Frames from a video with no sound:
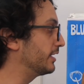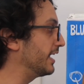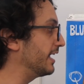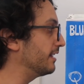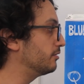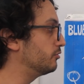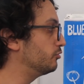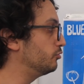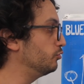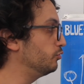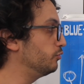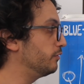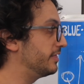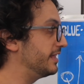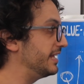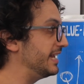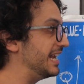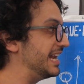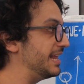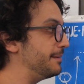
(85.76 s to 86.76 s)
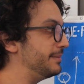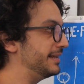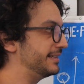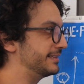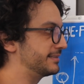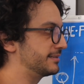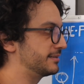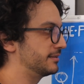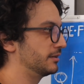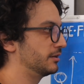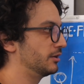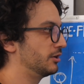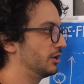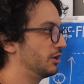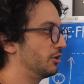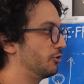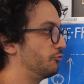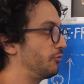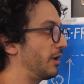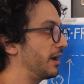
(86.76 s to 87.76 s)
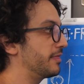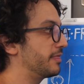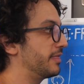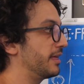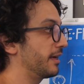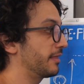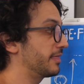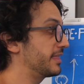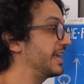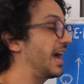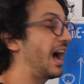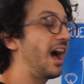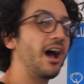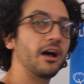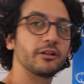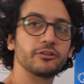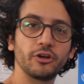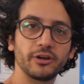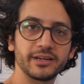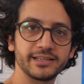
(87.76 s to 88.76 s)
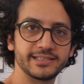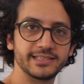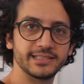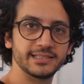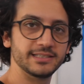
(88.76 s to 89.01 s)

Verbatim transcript: get to the limit right there, the harder it